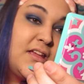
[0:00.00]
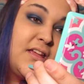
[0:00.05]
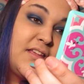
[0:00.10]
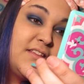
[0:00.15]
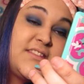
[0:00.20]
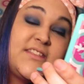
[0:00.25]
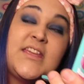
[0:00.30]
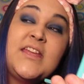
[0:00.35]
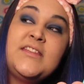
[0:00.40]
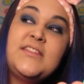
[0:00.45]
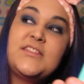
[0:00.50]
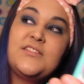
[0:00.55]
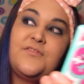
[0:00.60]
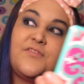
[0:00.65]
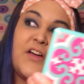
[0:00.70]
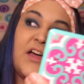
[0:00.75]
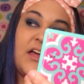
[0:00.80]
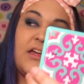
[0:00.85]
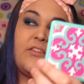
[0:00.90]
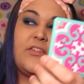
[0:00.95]

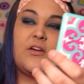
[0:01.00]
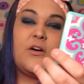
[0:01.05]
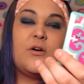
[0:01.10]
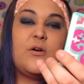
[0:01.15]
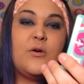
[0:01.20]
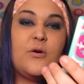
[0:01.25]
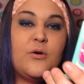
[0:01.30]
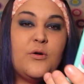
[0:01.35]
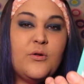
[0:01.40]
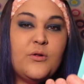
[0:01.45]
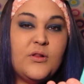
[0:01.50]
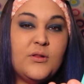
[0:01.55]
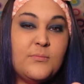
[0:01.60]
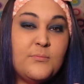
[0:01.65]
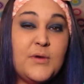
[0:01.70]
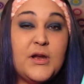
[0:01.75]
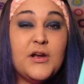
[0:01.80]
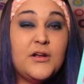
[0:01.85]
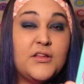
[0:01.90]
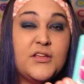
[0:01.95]
intensify the whole
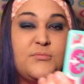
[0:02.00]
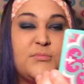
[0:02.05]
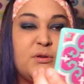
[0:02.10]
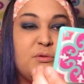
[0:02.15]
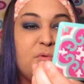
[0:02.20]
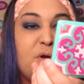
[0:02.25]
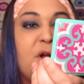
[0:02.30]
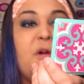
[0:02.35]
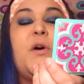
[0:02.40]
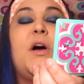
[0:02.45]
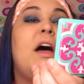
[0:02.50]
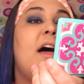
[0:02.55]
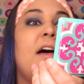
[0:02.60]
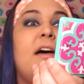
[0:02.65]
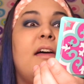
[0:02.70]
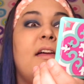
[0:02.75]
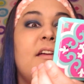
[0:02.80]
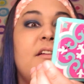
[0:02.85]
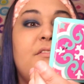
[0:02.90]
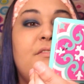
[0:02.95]
Marilyn Monroe
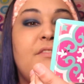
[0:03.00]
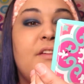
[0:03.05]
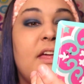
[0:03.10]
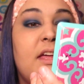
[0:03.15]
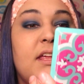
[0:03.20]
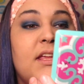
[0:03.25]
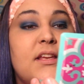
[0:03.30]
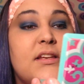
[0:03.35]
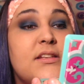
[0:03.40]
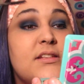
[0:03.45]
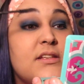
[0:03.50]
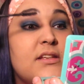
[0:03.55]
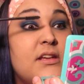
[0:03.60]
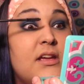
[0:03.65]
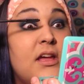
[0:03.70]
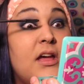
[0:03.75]
eye effect.